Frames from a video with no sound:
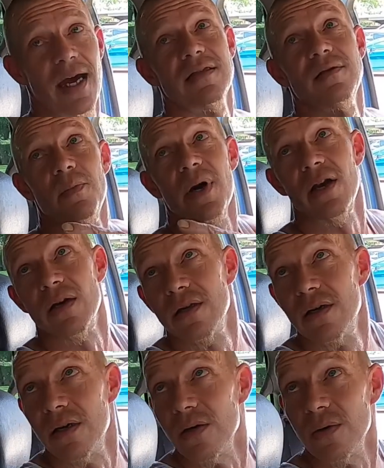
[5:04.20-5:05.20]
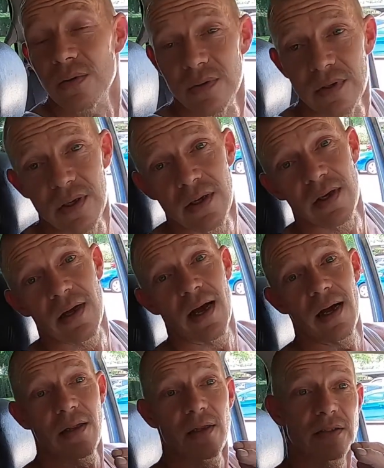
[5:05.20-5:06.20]
that's a better look
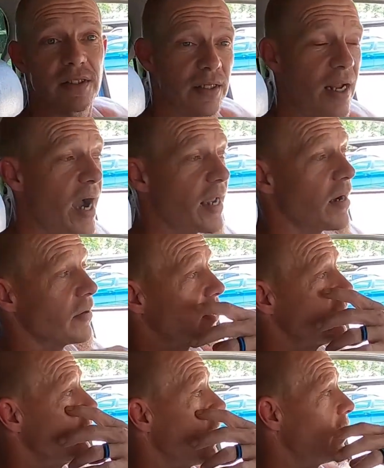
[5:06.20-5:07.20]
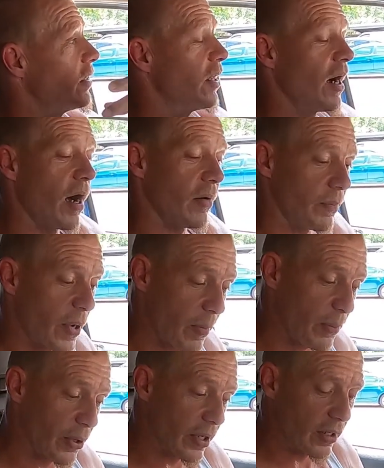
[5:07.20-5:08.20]
tonight I'll give y'all a I'll,
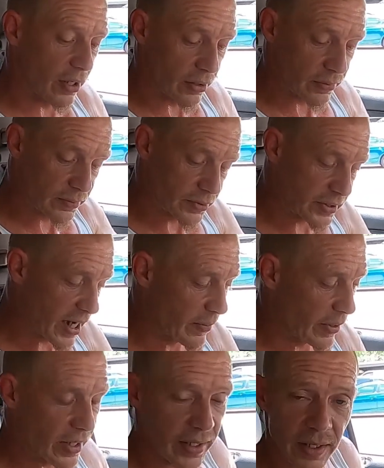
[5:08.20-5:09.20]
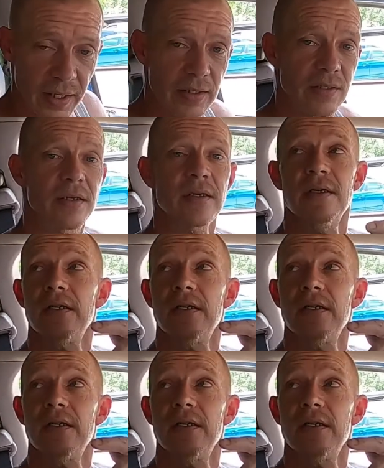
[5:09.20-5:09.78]
I'll put a little segment in here